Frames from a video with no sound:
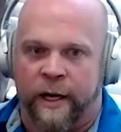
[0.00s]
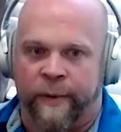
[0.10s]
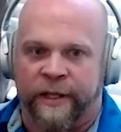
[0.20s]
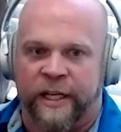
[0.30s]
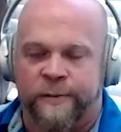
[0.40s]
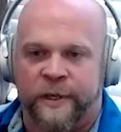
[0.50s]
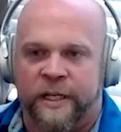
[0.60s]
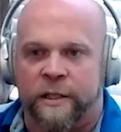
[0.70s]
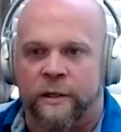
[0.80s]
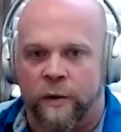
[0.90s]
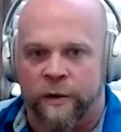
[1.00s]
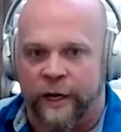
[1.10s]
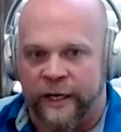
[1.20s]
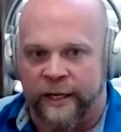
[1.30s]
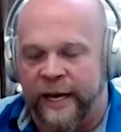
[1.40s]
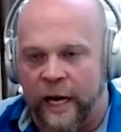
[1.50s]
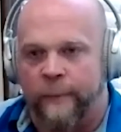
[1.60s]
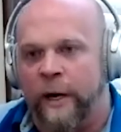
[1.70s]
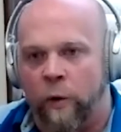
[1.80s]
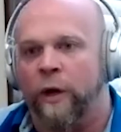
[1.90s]
I'm like, that's because they're, they're, they care
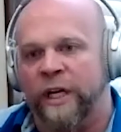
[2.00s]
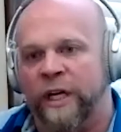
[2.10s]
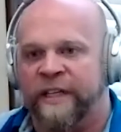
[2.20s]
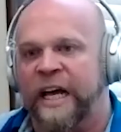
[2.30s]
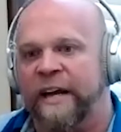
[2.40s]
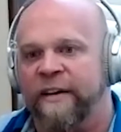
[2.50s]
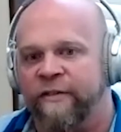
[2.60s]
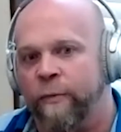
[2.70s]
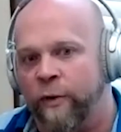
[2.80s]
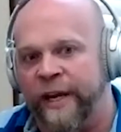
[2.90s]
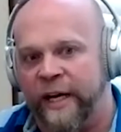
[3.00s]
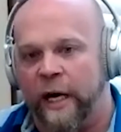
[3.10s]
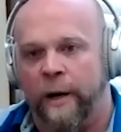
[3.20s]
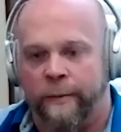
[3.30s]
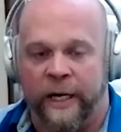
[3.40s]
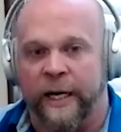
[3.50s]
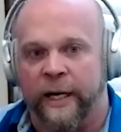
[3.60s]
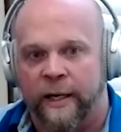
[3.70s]
about quality of life more than they care about money.